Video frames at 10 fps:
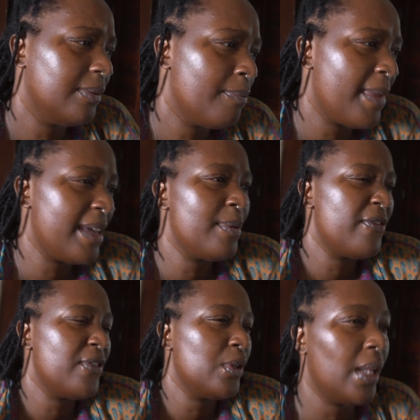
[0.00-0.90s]
make me
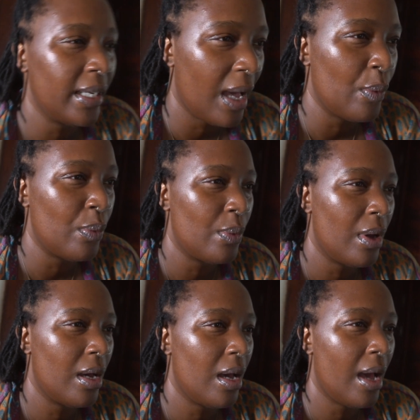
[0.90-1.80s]
feel like I,
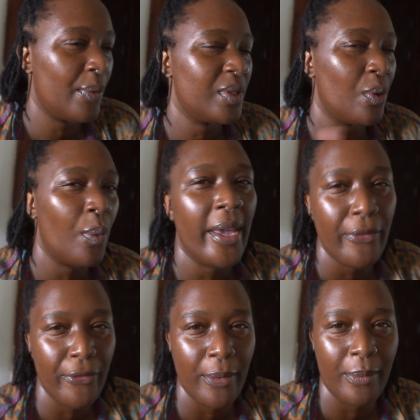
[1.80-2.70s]
I was away
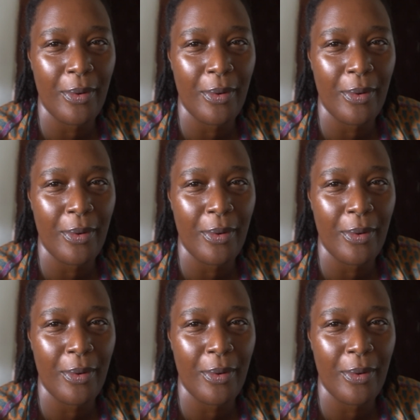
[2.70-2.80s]
from